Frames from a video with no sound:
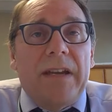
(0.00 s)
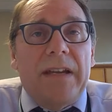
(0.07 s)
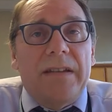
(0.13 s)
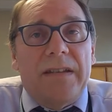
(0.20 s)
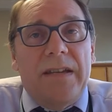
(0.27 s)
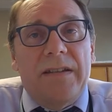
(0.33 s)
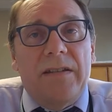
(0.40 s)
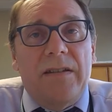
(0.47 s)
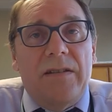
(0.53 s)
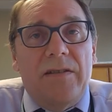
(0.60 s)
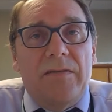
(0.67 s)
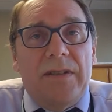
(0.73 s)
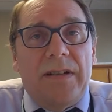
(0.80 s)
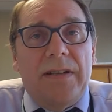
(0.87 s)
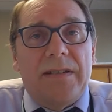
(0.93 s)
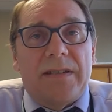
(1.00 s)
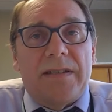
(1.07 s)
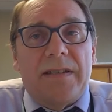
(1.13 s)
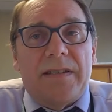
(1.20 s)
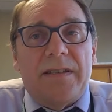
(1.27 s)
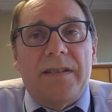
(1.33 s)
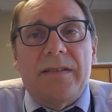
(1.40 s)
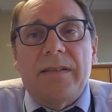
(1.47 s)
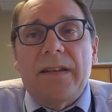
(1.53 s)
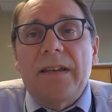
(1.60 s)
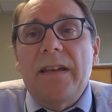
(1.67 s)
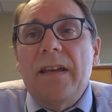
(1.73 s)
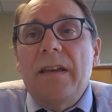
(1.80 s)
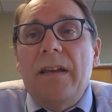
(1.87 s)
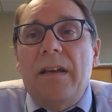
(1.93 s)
we continue to do it consistently.